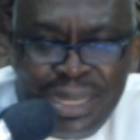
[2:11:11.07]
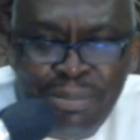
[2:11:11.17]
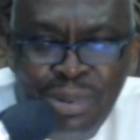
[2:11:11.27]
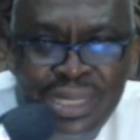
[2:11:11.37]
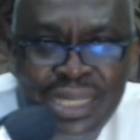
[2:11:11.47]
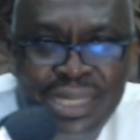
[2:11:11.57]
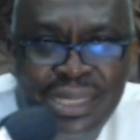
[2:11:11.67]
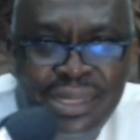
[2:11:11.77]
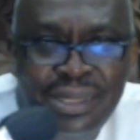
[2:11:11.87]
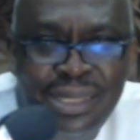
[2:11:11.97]
bondage.
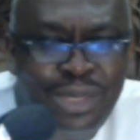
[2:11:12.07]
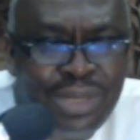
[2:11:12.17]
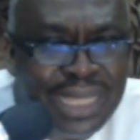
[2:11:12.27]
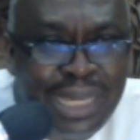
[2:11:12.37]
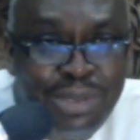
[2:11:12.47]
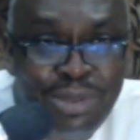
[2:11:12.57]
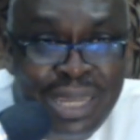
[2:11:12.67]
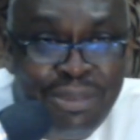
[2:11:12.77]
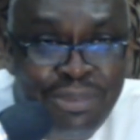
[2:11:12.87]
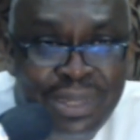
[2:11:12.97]
It just keeps you
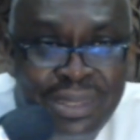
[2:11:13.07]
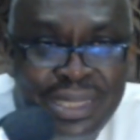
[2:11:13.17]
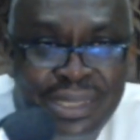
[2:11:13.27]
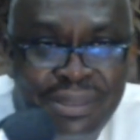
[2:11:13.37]
down for nothing.